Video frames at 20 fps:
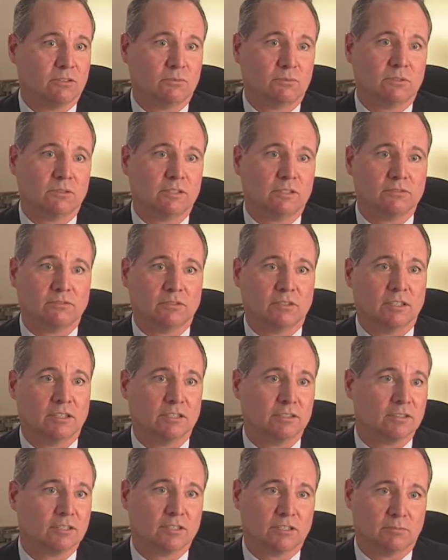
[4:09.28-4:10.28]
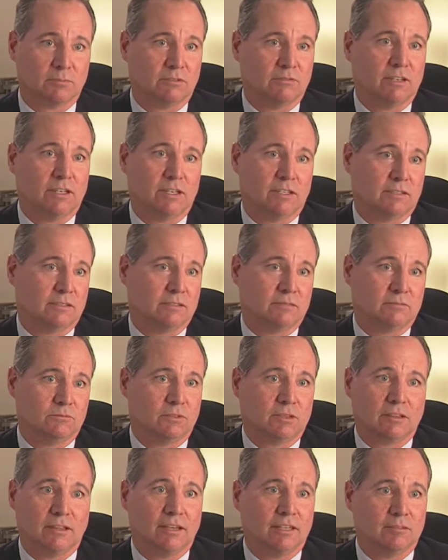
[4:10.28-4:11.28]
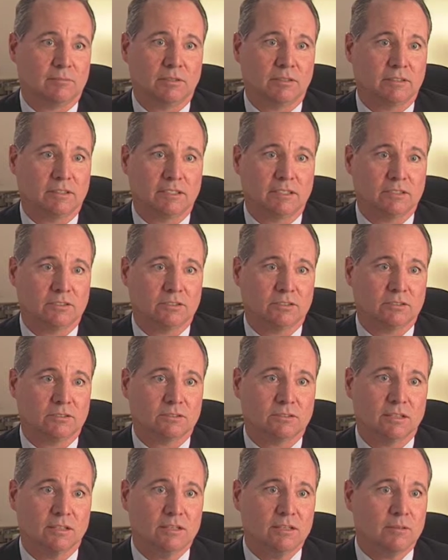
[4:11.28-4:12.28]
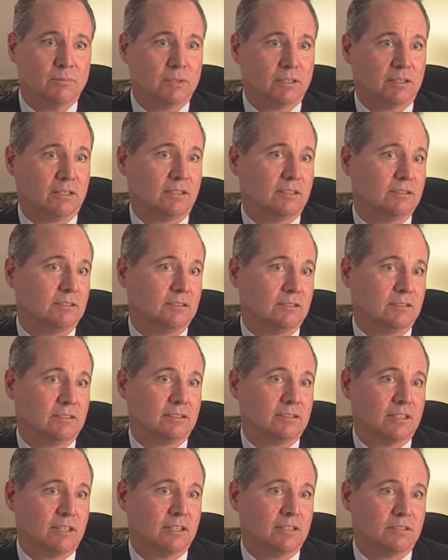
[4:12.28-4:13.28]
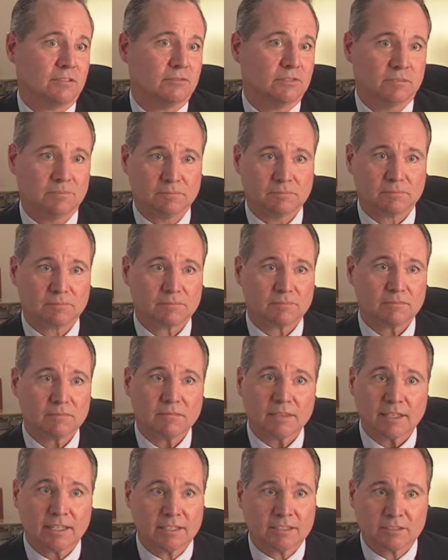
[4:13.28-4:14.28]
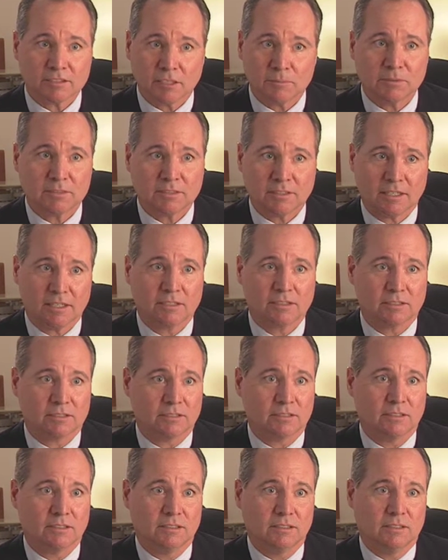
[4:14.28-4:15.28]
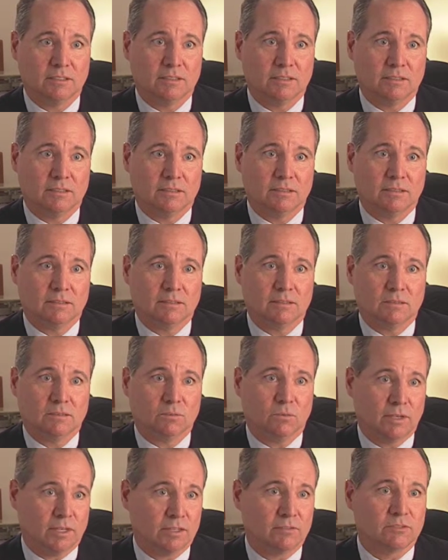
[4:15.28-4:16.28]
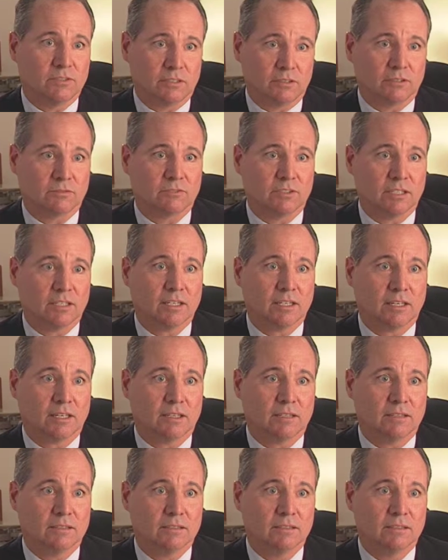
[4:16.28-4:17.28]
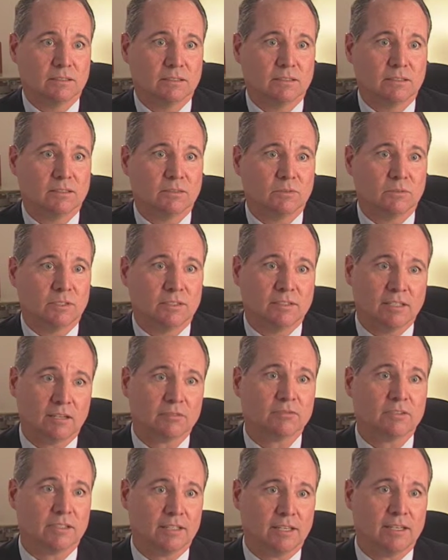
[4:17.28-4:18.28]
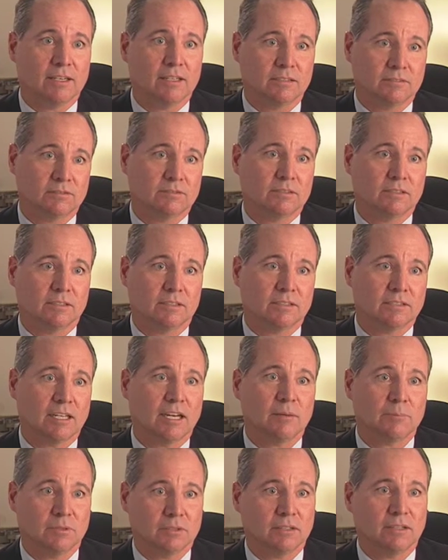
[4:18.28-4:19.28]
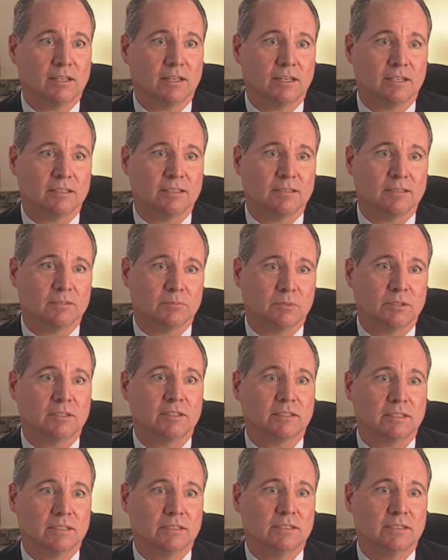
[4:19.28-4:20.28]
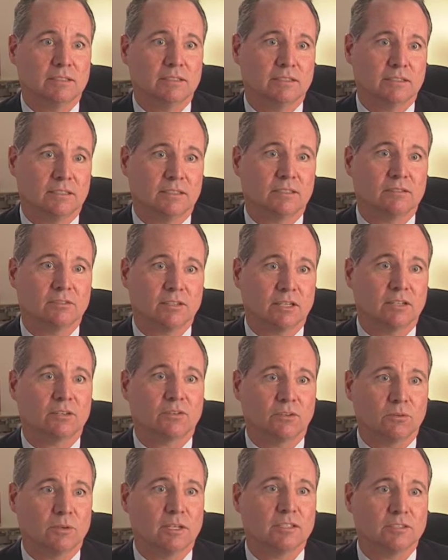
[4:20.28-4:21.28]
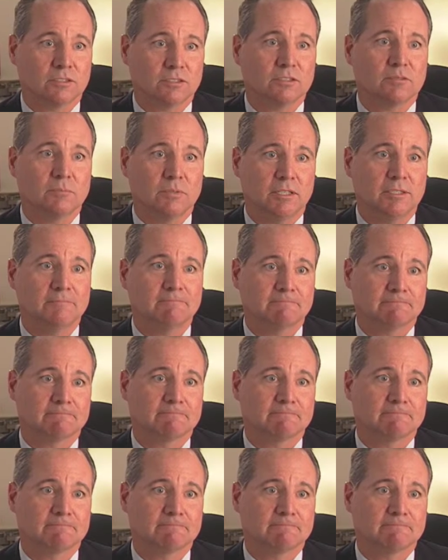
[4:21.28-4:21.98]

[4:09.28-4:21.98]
the worries for a healthcare provider with liability issues, because instead of a substandard way of delivering care, we definitely have the top-of-the-line ability to give care the way it should be.